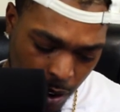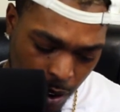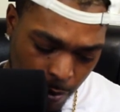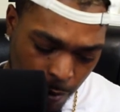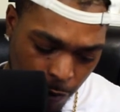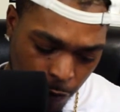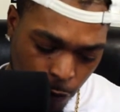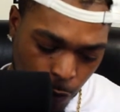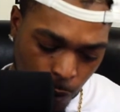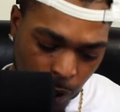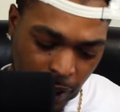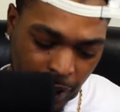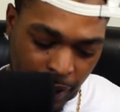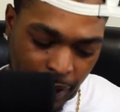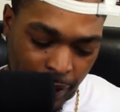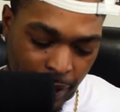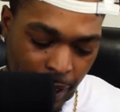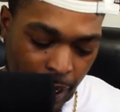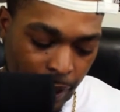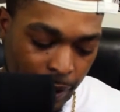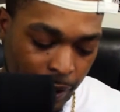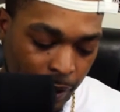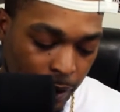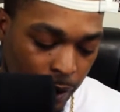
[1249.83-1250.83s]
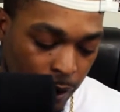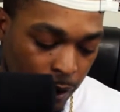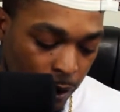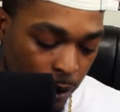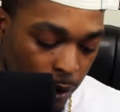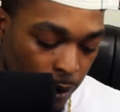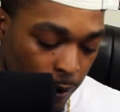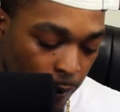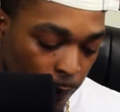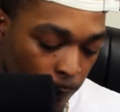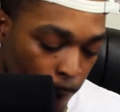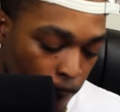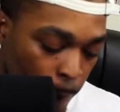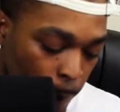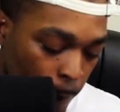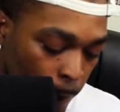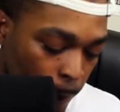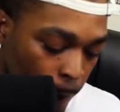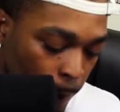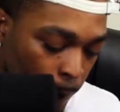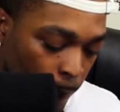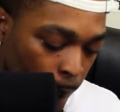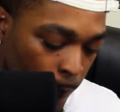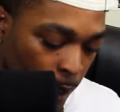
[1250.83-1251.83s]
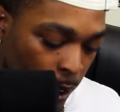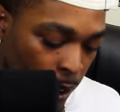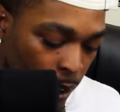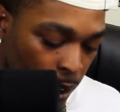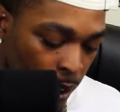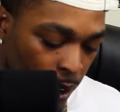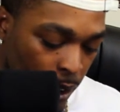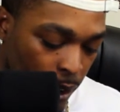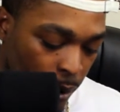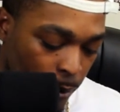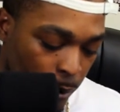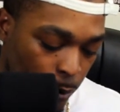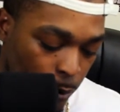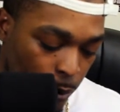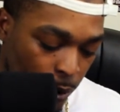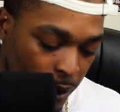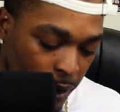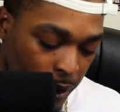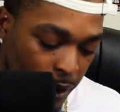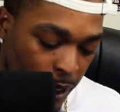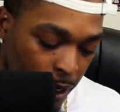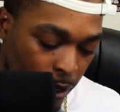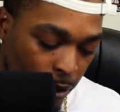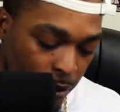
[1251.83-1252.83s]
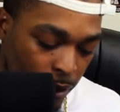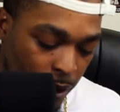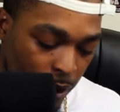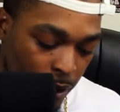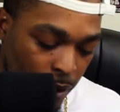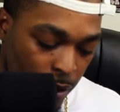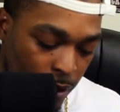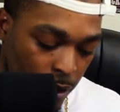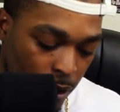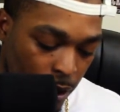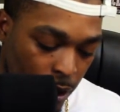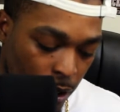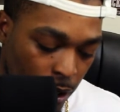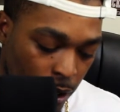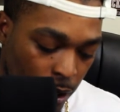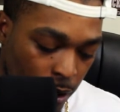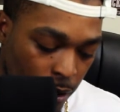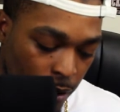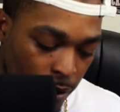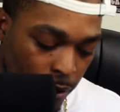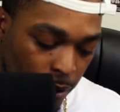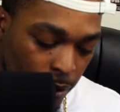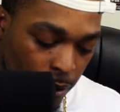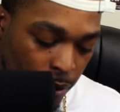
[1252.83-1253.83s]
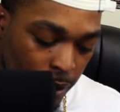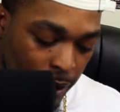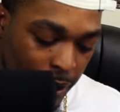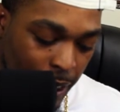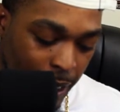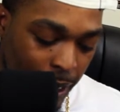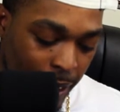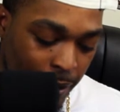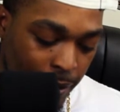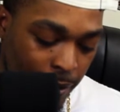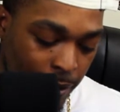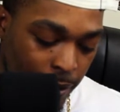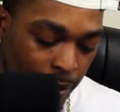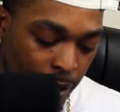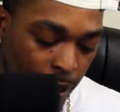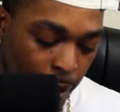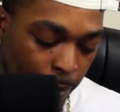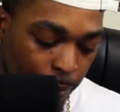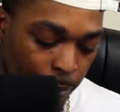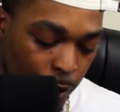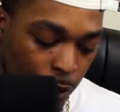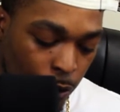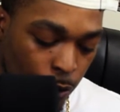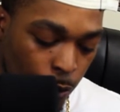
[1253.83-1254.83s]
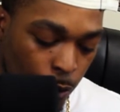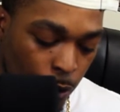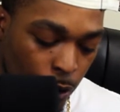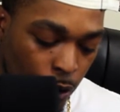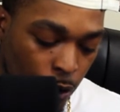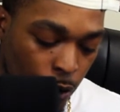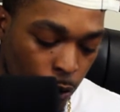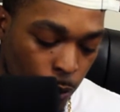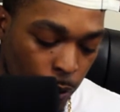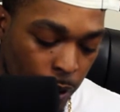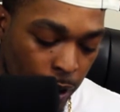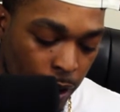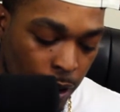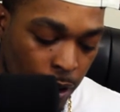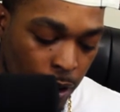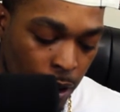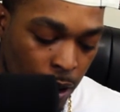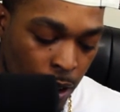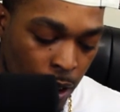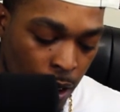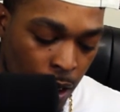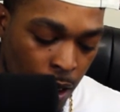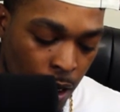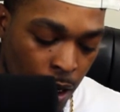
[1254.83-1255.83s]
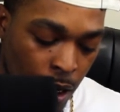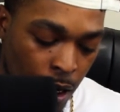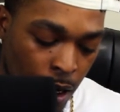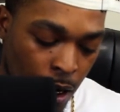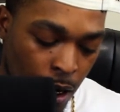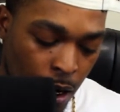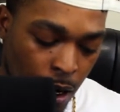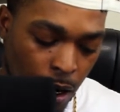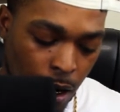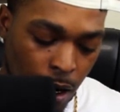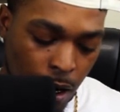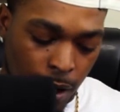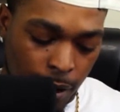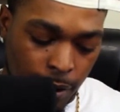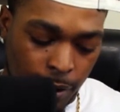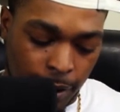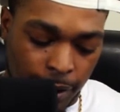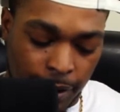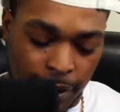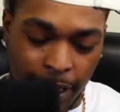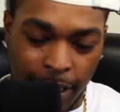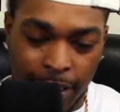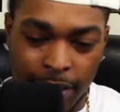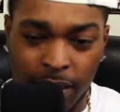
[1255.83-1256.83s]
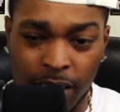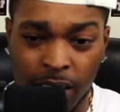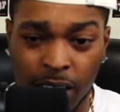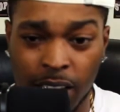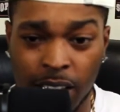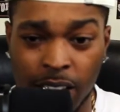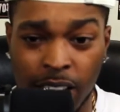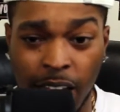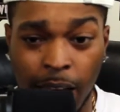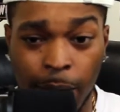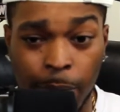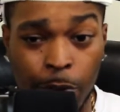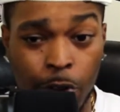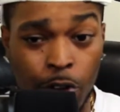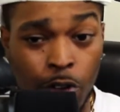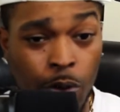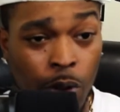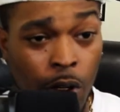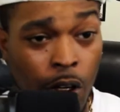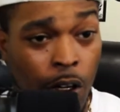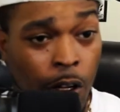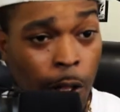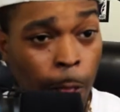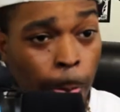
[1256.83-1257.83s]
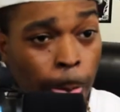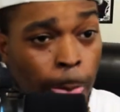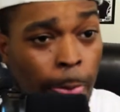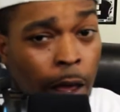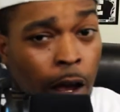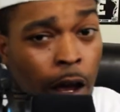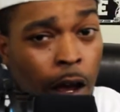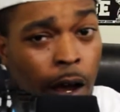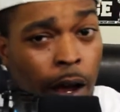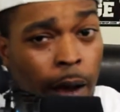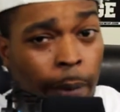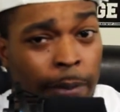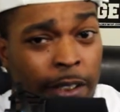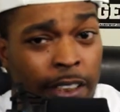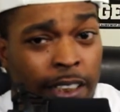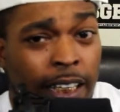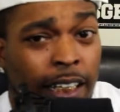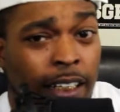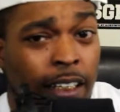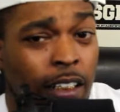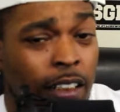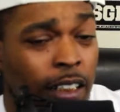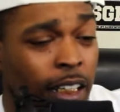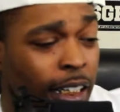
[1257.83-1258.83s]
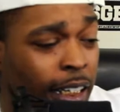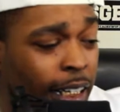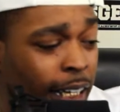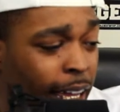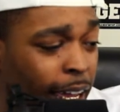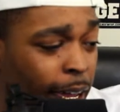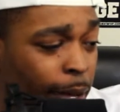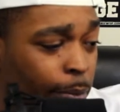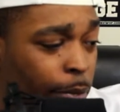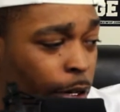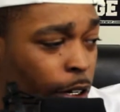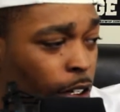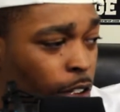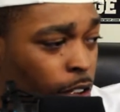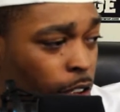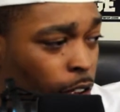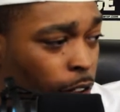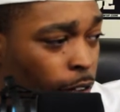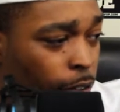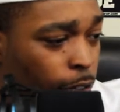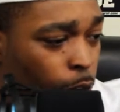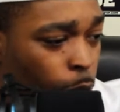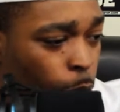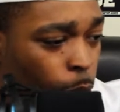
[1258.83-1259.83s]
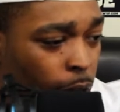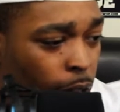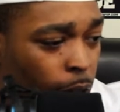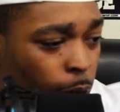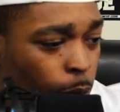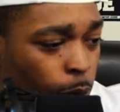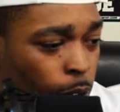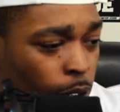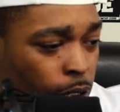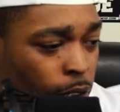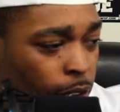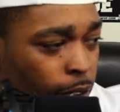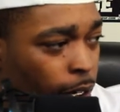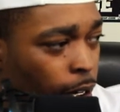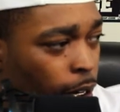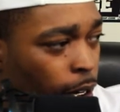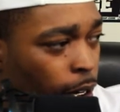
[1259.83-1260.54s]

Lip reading: Before I get out of here, let me run down these last topics real quick. The Tesla Cybertruck. It's getting a lot of hate because of the way it was,